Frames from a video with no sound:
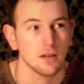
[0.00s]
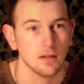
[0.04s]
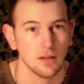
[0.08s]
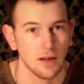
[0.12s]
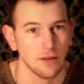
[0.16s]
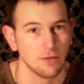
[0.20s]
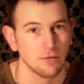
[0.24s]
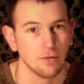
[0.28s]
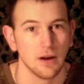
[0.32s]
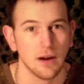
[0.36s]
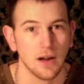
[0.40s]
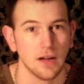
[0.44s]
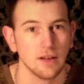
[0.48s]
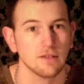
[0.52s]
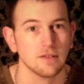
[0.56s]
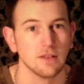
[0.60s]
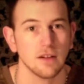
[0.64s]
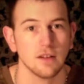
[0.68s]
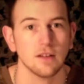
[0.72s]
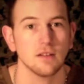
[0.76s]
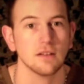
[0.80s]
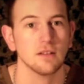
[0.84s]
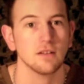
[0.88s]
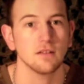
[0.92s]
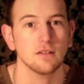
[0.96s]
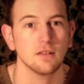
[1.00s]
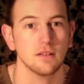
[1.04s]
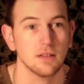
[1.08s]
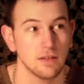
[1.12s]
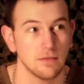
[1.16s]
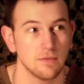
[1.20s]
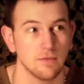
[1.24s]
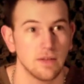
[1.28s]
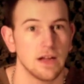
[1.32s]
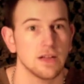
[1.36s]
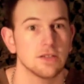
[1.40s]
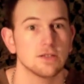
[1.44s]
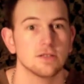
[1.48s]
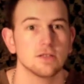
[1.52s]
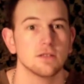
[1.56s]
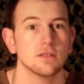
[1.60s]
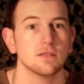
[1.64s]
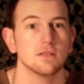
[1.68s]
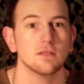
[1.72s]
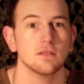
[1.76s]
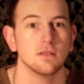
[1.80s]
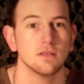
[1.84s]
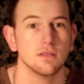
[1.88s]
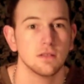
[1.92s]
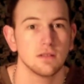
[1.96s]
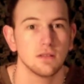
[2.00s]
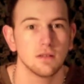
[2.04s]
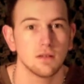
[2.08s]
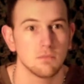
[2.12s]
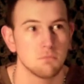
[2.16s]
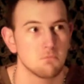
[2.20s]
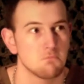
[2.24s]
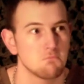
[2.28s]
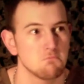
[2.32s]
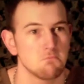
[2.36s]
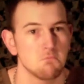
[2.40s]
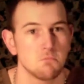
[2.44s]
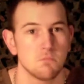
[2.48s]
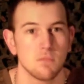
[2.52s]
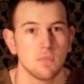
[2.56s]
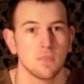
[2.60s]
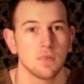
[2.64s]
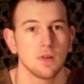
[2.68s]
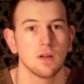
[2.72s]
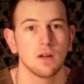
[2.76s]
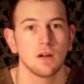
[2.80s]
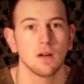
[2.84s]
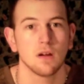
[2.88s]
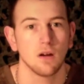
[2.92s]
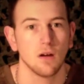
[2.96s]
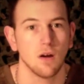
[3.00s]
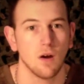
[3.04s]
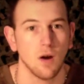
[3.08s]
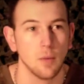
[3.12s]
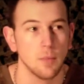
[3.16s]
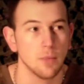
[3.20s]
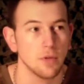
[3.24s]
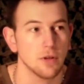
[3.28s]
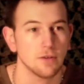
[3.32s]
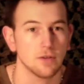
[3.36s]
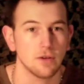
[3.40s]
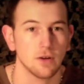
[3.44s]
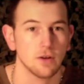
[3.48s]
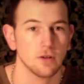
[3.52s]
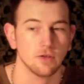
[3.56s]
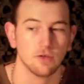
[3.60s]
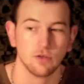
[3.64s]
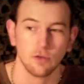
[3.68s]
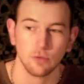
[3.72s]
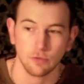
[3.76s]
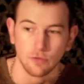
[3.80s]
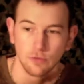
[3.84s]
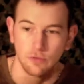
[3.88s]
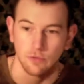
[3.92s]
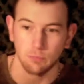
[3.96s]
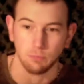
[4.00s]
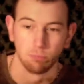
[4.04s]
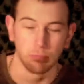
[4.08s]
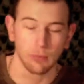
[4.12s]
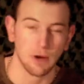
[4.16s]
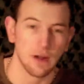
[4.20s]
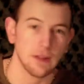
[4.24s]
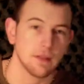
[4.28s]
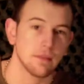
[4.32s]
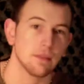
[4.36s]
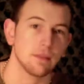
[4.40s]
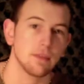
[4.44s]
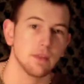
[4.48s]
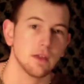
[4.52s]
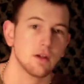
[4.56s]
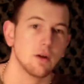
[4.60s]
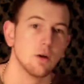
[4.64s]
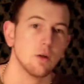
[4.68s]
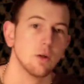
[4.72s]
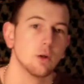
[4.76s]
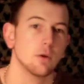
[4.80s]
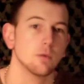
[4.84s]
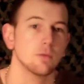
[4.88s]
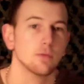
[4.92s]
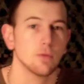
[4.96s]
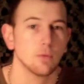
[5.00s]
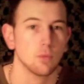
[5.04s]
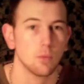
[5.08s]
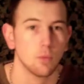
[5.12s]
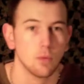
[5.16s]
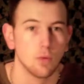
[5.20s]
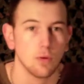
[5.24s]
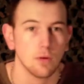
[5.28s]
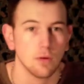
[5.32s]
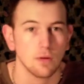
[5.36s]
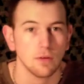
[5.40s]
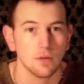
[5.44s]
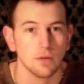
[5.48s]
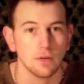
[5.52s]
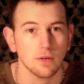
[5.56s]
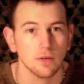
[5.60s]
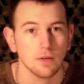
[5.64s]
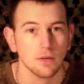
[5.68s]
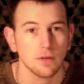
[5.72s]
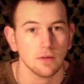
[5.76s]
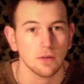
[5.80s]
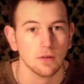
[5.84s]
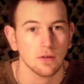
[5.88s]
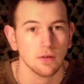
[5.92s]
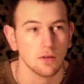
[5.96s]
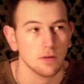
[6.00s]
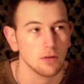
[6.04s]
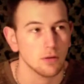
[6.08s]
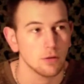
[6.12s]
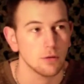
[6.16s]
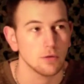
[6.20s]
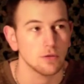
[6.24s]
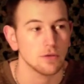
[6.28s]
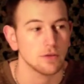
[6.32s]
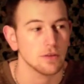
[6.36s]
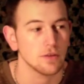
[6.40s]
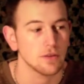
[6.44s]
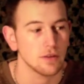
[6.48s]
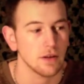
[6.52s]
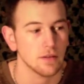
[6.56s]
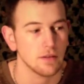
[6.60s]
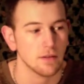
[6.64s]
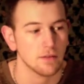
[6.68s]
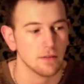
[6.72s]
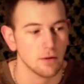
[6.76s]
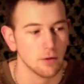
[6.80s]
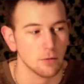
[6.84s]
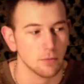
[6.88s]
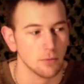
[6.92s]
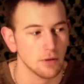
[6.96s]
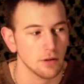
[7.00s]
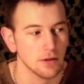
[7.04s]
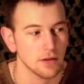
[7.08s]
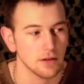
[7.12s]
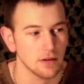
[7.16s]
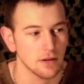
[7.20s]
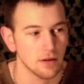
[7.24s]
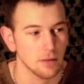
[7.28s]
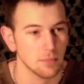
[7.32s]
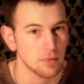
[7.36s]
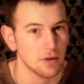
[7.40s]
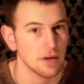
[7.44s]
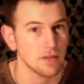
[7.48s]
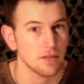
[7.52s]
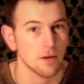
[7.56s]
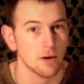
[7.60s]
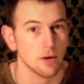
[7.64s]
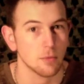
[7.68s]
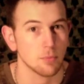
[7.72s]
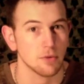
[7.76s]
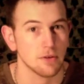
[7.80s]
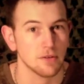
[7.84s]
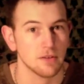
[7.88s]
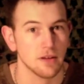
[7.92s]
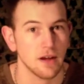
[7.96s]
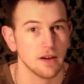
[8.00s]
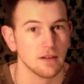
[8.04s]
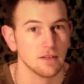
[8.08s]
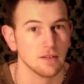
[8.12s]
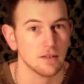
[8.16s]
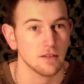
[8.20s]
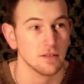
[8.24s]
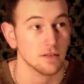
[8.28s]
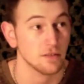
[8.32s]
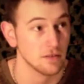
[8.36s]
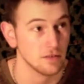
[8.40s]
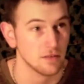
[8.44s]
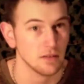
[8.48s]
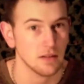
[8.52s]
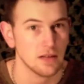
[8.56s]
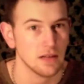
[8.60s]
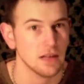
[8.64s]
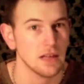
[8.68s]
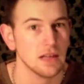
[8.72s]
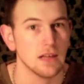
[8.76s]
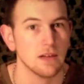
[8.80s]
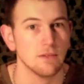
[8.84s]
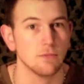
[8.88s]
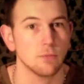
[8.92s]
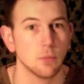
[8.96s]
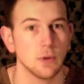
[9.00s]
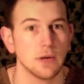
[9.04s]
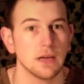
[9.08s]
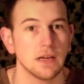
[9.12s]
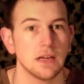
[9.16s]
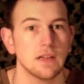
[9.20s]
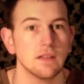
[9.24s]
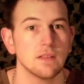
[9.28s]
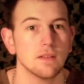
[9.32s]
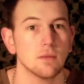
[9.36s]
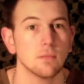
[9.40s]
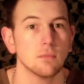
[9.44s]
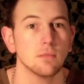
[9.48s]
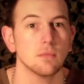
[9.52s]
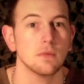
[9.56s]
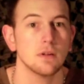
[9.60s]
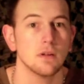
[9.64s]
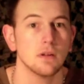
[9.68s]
That's right, I said it. Invasion. Our military is so spread thin all over the world, who's to say that they're really going to be there to protect us if we need them?